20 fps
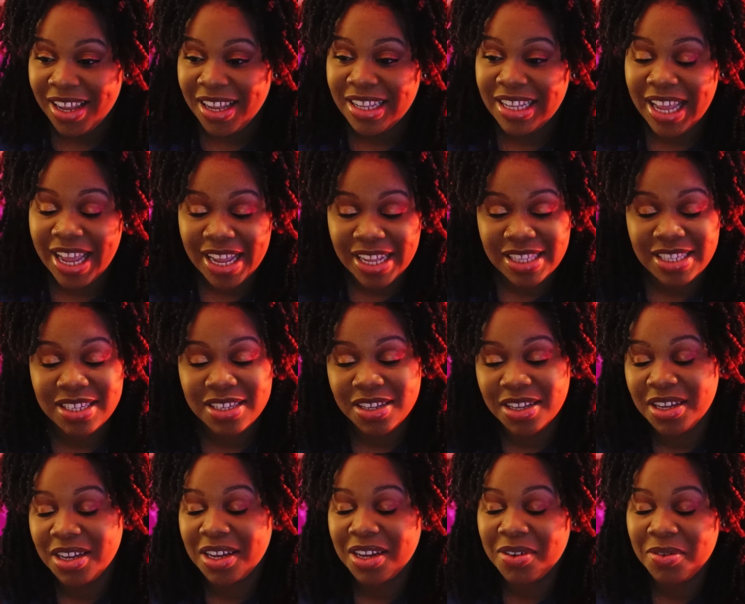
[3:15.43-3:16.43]
That
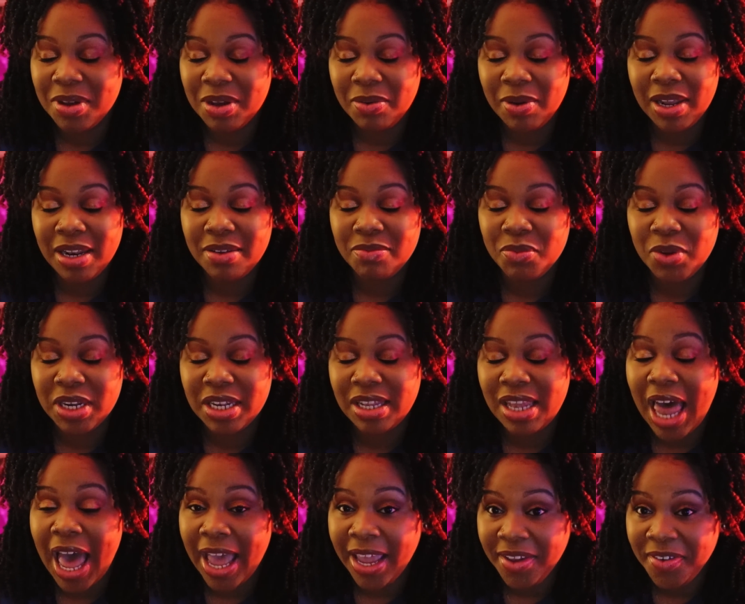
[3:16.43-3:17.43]
took, with
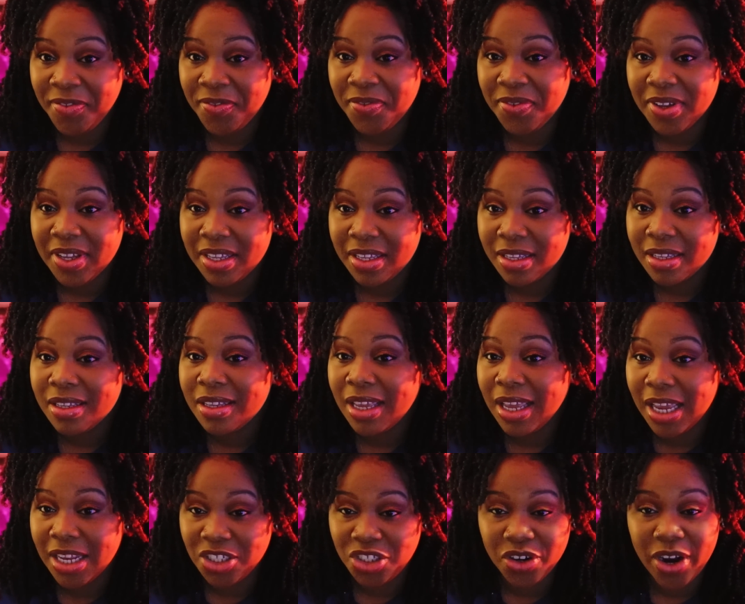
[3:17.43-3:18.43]
life
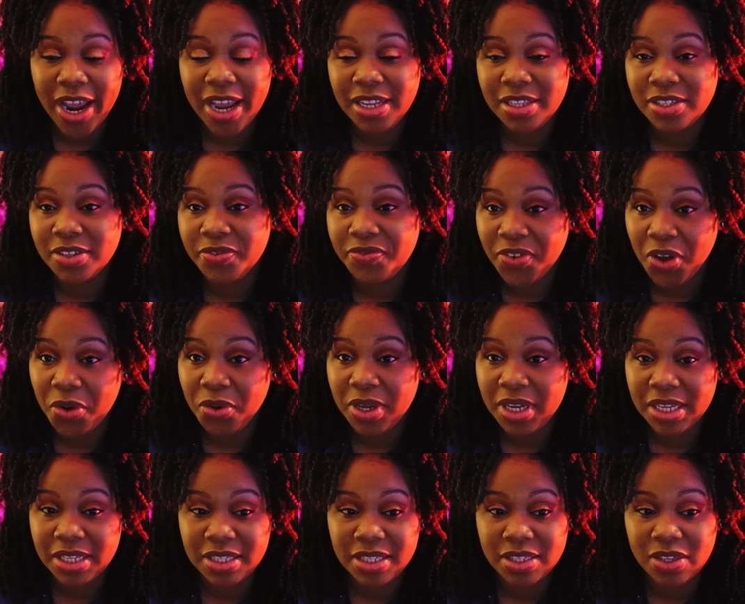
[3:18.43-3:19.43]
and trying to
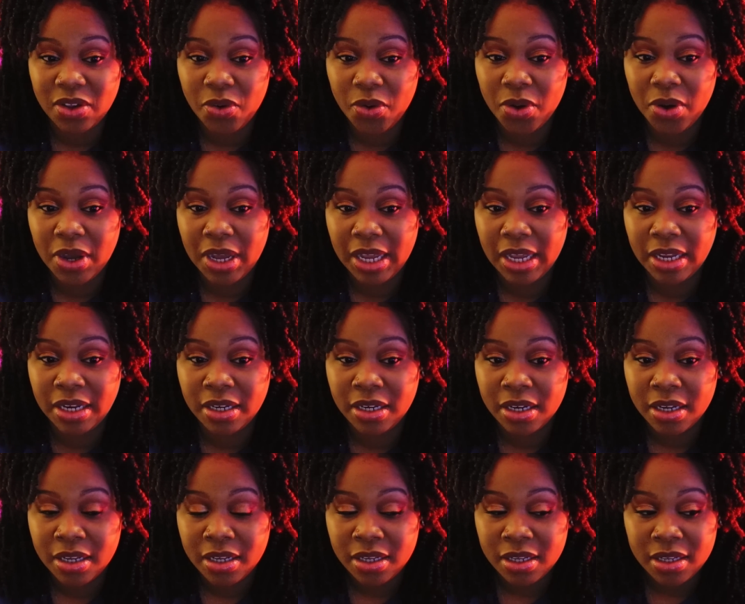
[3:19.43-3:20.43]
focus on
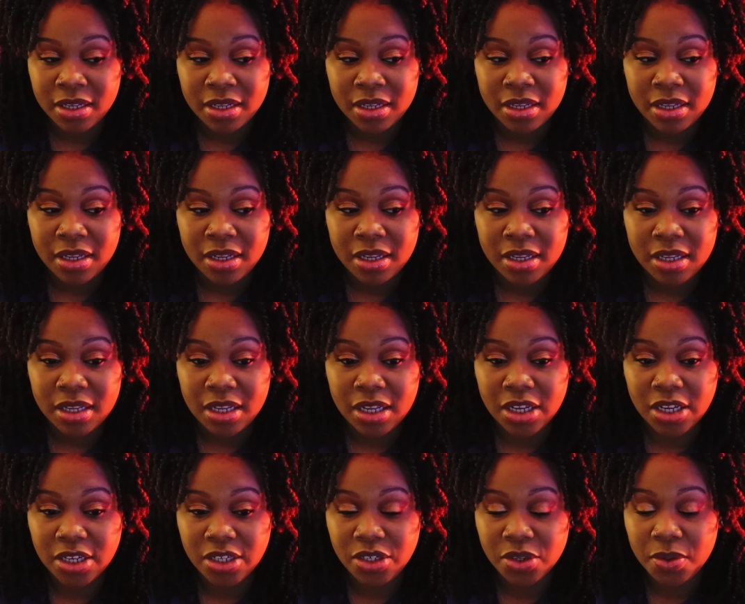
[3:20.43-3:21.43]

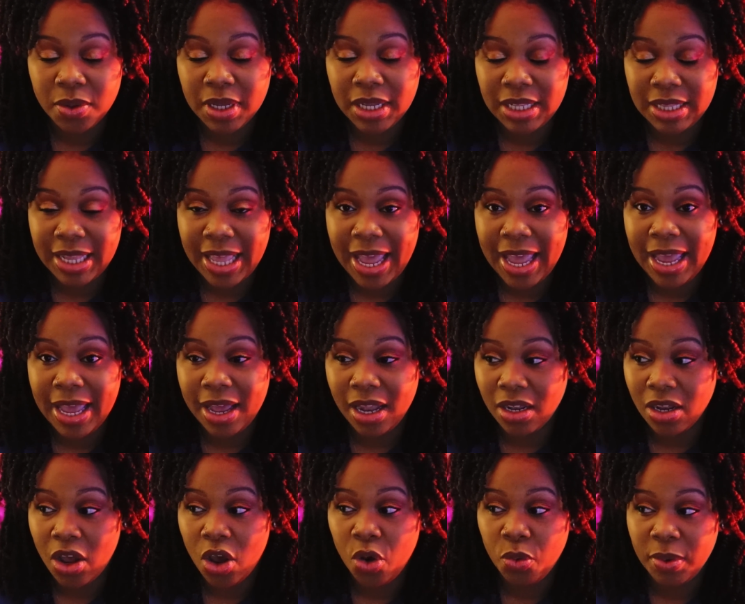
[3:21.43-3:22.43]
doing that
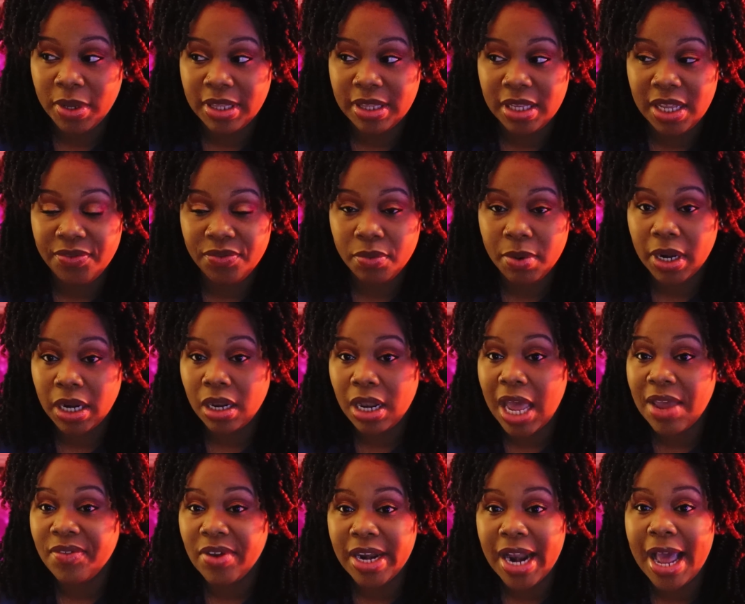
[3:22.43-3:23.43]
along with living regular
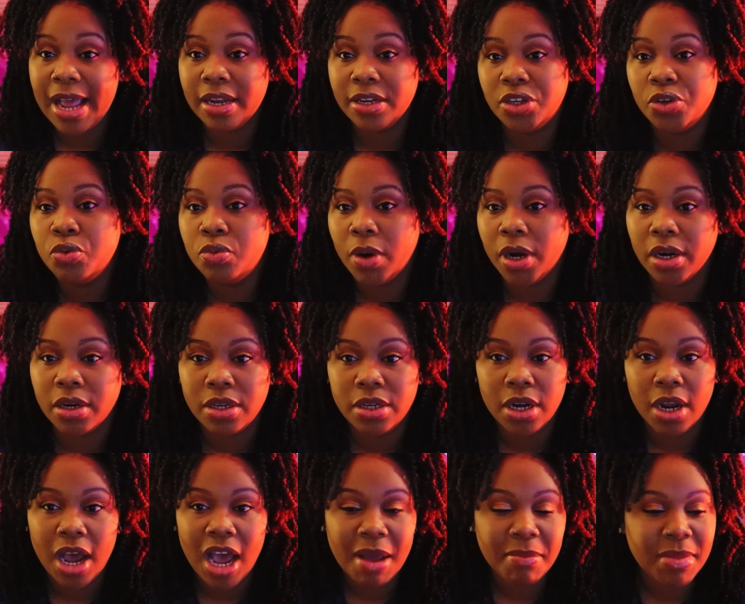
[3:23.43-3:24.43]
life, and I do work. You
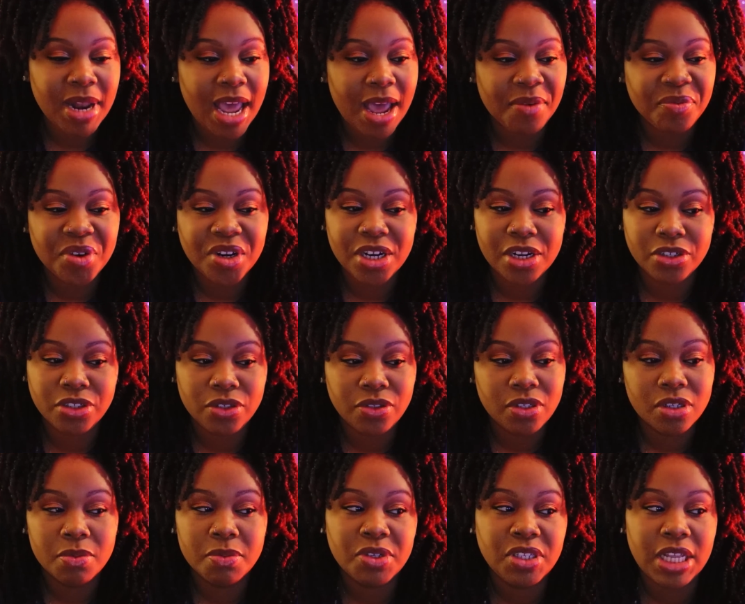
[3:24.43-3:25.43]
know, I'm not one of those
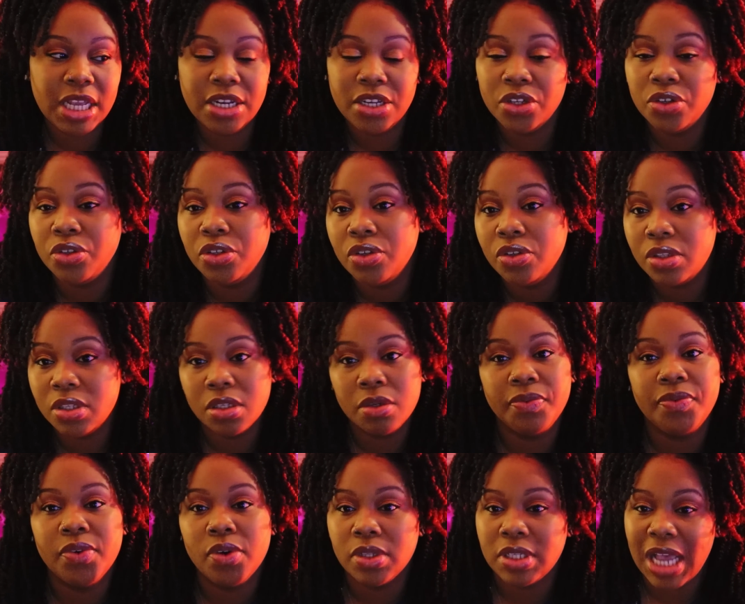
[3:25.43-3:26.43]
YouTubers that do YouTube
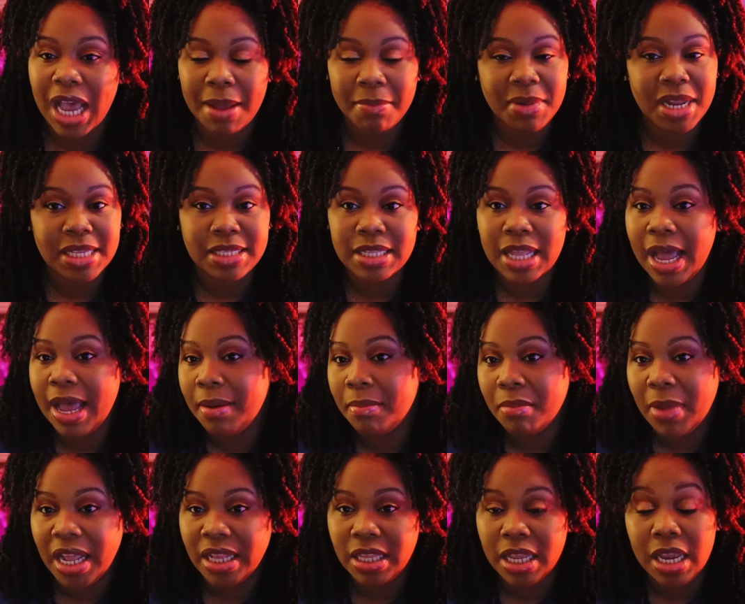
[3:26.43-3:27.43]
full time. That's not
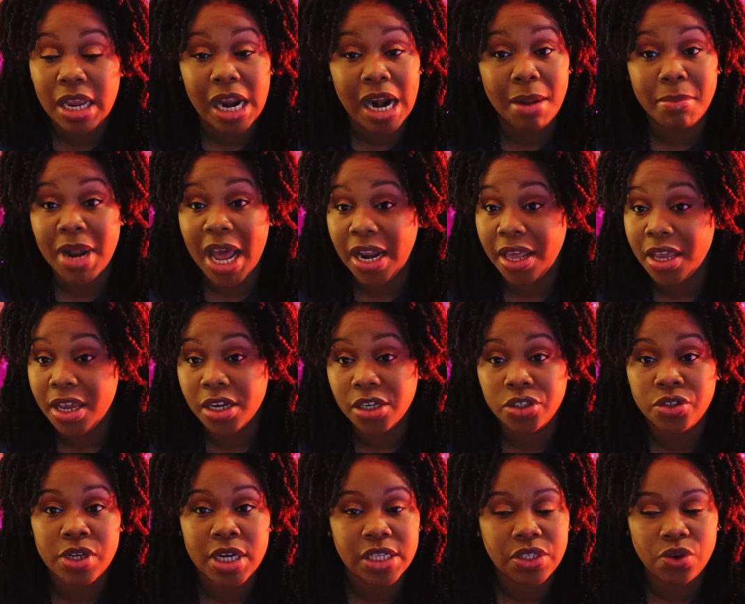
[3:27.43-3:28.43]
my thing, and I'm not a
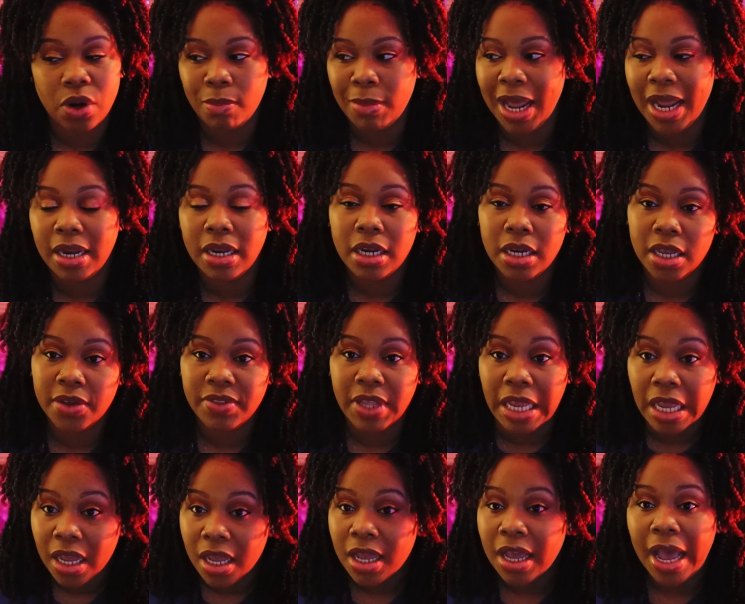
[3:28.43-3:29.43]
hairdresser. I'm not any of
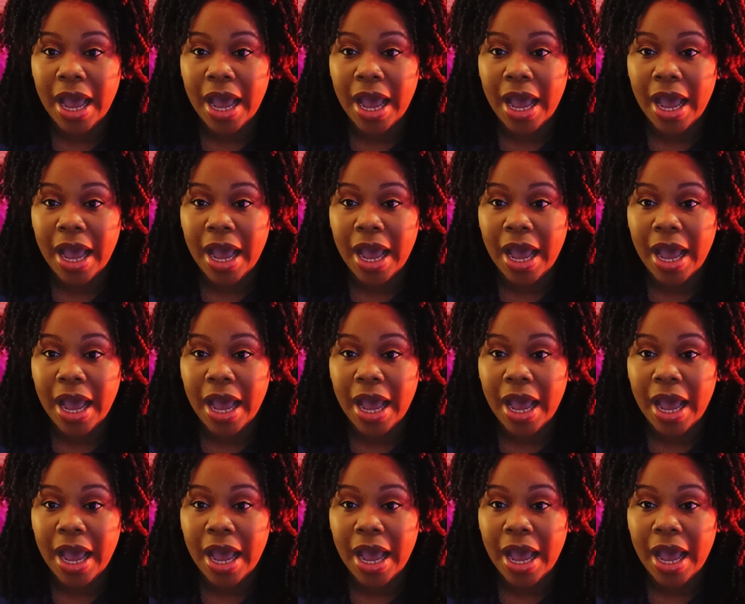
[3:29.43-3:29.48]
that.